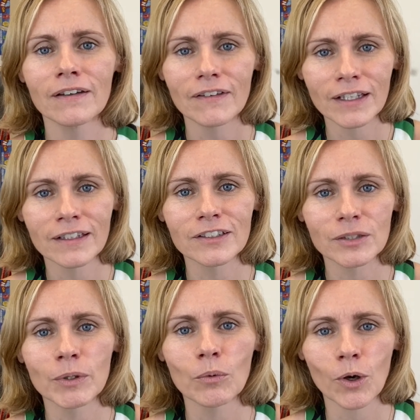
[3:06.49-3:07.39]
They need to
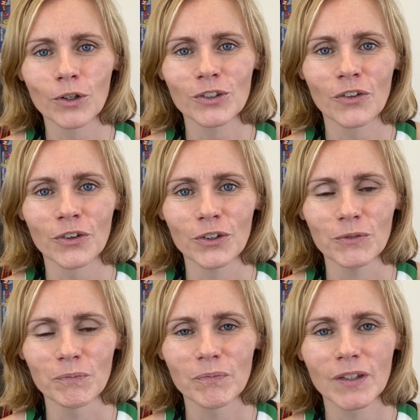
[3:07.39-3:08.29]
be worked through,
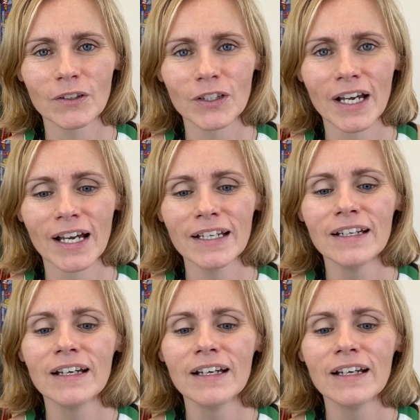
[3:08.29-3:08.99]
okay?